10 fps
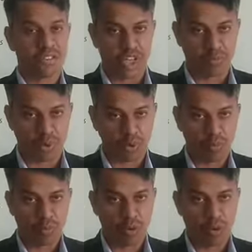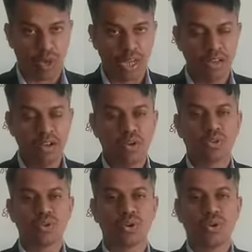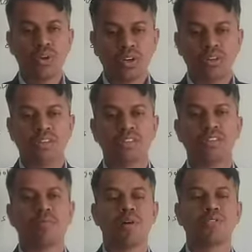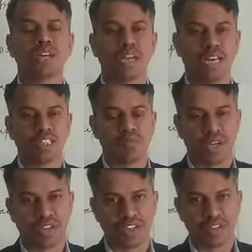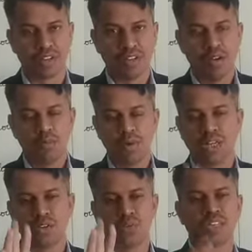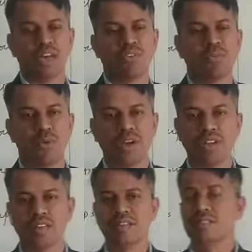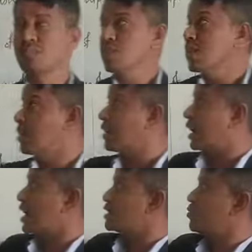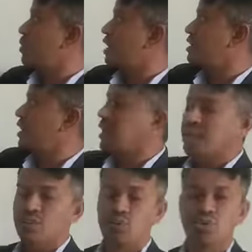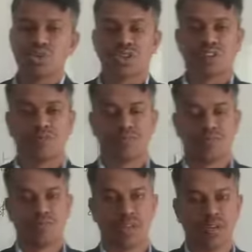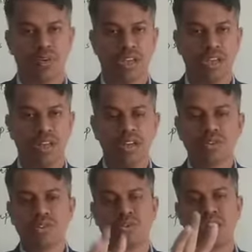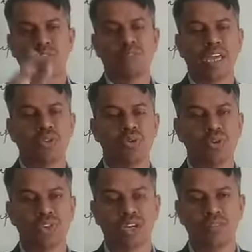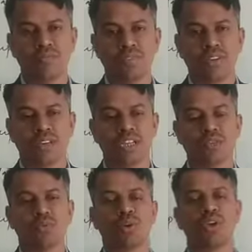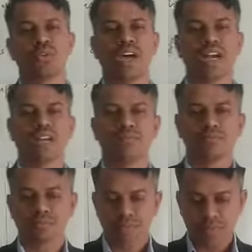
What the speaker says: same group. Okay, so this is about the classification, but today's our point is classification and evolution. Okay, so what is by evolution? Yes, we know that